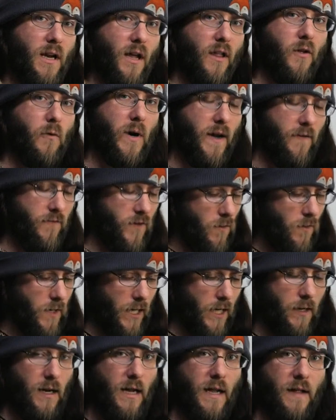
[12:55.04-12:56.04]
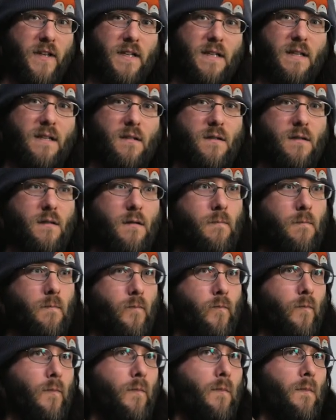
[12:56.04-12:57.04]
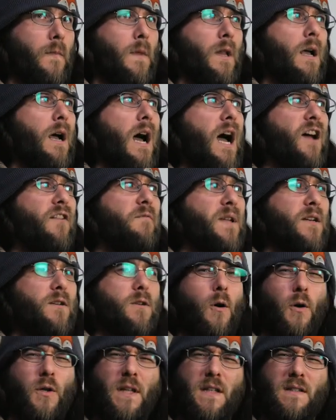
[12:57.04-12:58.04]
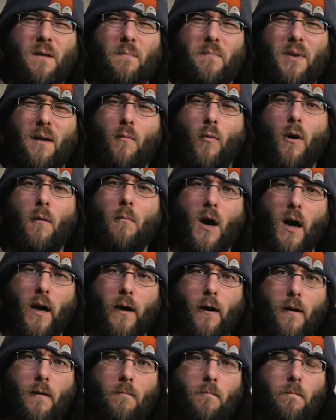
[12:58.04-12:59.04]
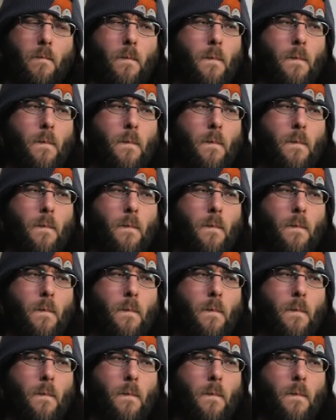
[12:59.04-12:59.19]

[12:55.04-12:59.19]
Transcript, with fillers: another way of doing it, and this is, I've been told it's a bit more modern,